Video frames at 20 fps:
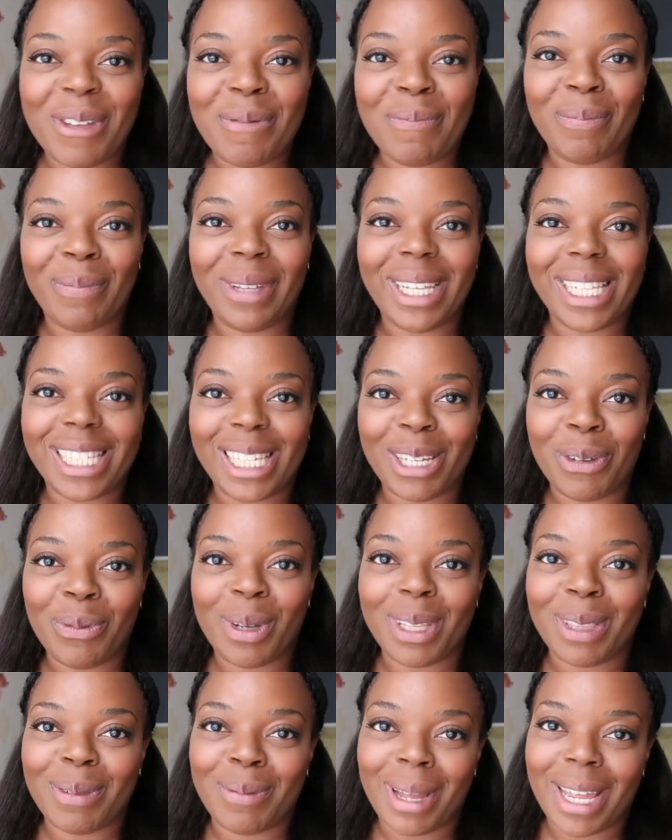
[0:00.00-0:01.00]
meeting
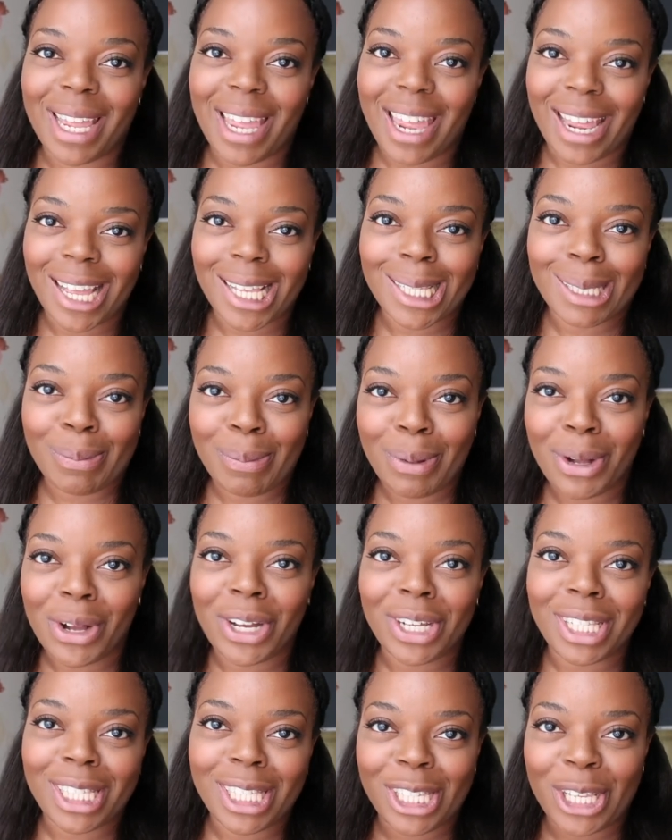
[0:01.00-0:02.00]
with my ex
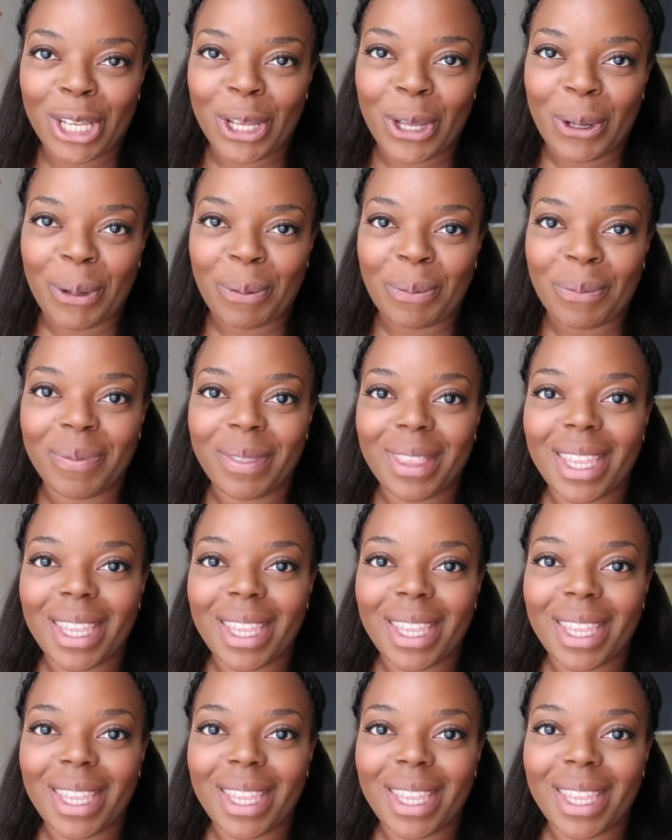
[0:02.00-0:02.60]
part 2.